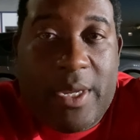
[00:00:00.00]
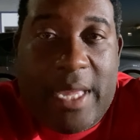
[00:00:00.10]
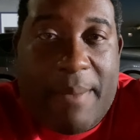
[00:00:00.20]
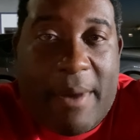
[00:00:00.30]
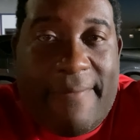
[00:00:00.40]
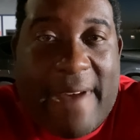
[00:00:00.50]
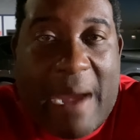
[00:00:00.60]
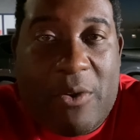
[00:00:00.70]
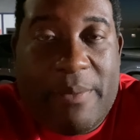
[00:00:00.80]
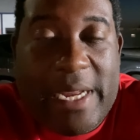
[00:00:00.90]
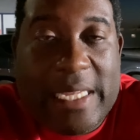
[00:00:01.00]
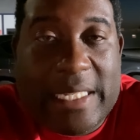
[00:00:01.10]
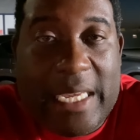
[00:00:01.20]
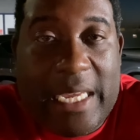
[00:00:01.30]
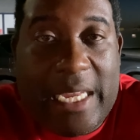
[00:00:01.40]
Got about five more minutes
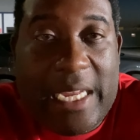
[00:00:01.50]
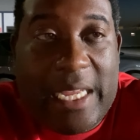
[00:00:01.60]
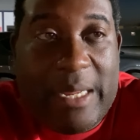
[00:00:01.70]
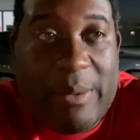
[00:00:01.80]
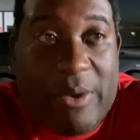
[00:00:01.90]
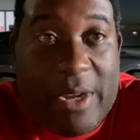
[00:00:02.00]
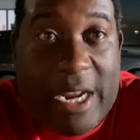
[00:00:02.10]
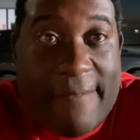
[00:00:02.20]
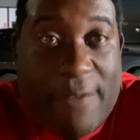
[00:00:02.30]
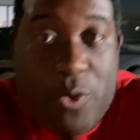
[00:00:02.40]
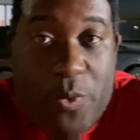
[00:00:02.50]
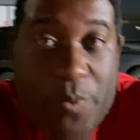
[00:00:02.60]
and go get our food.